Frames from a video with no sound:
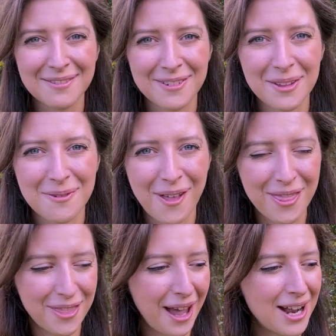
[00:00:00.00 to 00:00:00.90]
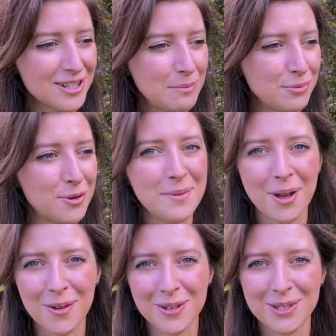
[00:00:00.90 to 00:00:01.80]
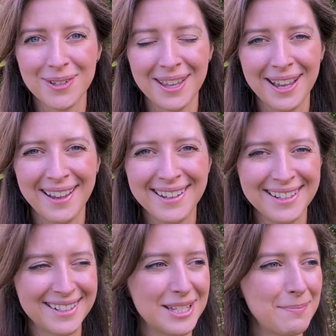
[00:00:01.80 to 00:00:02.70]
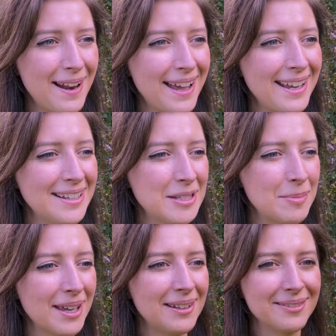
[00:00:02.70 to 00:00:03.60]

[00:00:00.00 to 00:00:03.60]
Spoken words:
for the one that actually brought me over to their display to begin